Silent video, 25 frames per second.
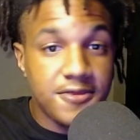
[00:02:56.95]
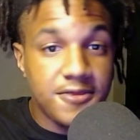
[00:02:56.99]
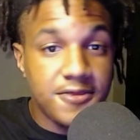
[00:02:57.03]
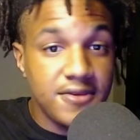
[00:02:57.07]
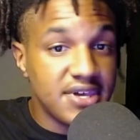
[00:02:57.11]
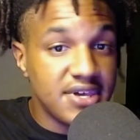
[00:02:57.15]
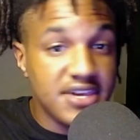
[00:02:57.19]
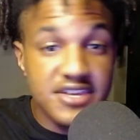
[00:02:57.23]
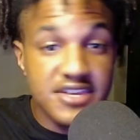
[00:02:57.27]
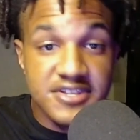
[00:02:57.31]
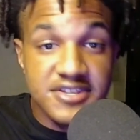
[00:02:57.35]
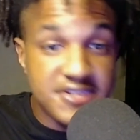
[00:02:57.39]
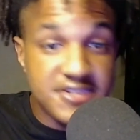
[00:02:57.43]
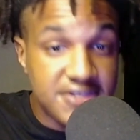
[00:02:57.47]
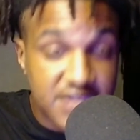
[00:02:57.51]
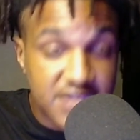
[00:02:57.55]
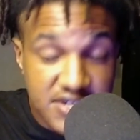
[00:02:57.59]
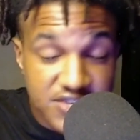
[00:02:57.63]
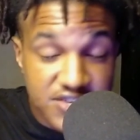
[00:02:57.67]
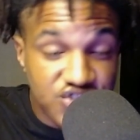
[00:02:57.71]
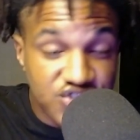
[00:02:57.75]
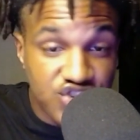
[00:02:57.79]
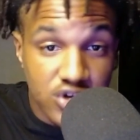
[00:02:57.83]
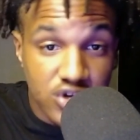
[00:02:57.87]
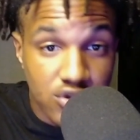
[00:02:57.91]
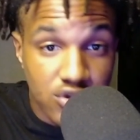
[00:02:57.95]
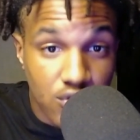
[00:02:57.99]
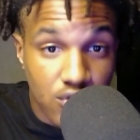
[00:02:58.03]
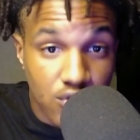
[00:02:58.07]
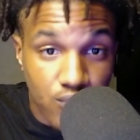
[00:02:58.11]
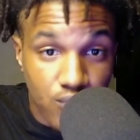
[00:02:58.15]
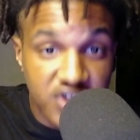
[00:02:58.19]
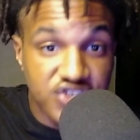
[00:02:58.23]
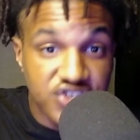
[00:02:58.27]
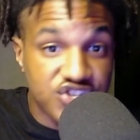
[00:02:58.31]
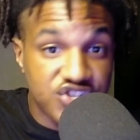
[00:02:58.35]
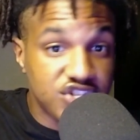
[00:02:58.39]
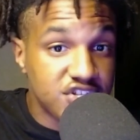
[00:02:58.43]
is this
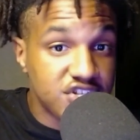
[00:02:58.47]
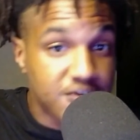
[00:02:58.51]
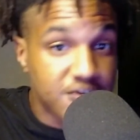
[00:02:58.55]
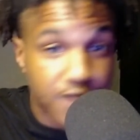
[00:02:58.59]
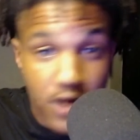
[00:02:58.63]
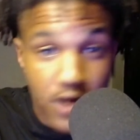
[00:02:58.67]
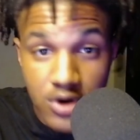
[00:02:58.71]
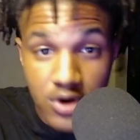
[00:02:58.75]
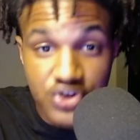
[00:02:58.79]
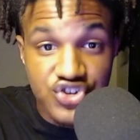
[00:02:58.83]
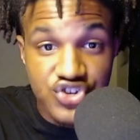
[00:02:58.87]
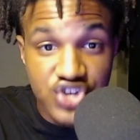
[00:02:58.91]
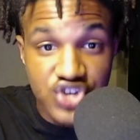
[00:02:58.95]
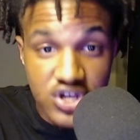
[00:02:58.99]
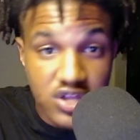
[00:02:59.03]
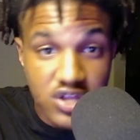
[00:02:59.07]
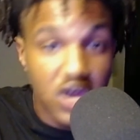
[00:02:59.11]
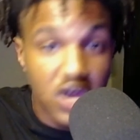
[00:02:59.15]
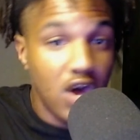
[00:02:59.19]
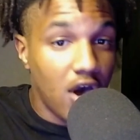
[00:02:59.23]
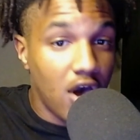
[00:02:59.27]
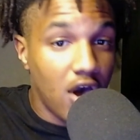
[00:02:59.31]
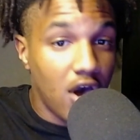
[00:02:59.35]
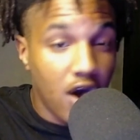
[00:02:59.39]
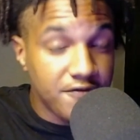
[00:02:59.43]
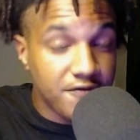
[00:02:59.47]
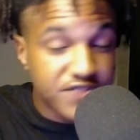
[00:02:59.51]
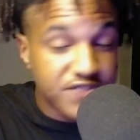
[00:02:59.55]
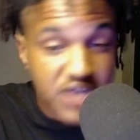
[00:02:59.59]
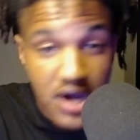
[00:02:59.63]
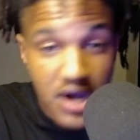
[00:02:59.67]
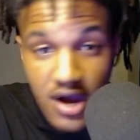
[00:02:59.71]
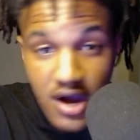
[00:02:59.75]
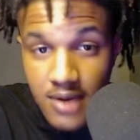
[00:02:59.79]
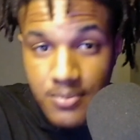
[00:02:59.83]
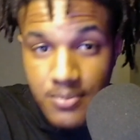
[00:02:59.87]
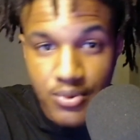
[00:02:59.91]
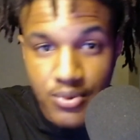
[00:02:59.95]
generation's version of
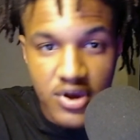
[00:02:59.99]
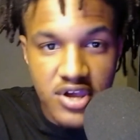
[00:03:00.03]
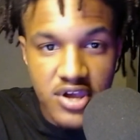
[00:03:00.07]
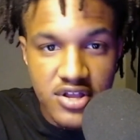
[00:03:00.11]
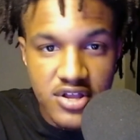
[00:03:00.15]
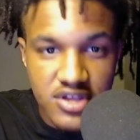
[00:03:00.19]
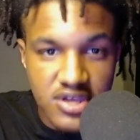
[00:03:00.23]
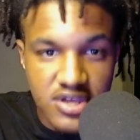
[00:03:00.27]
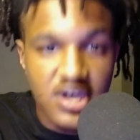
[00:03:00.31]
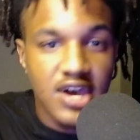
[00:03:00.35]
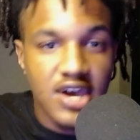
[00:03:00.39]
Tom Brady.